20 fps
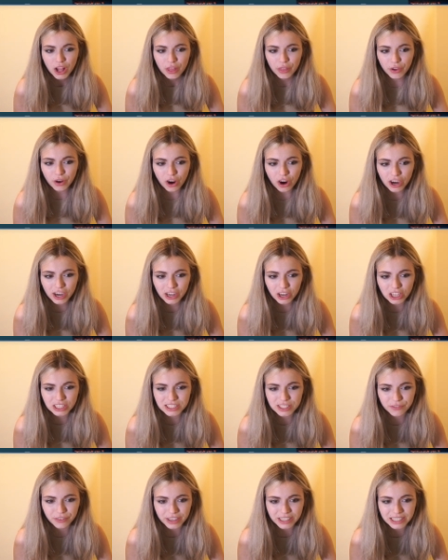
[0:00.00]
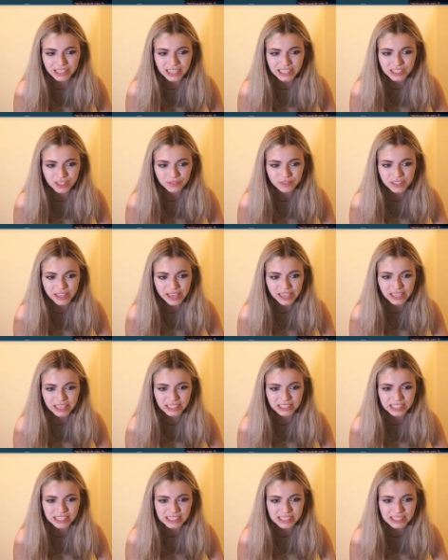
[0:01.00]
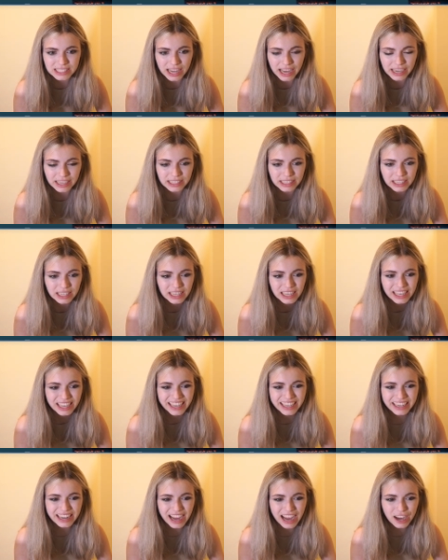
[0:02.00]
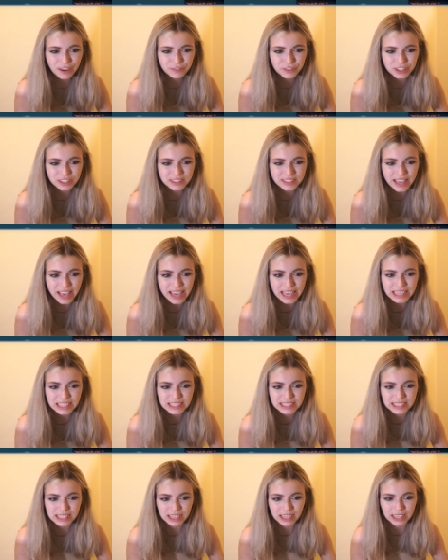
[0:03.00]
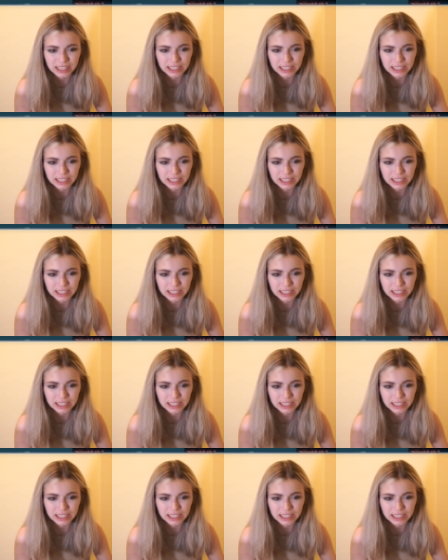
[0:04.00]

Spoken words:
There are lots of ideas of taking this knight, and after d takes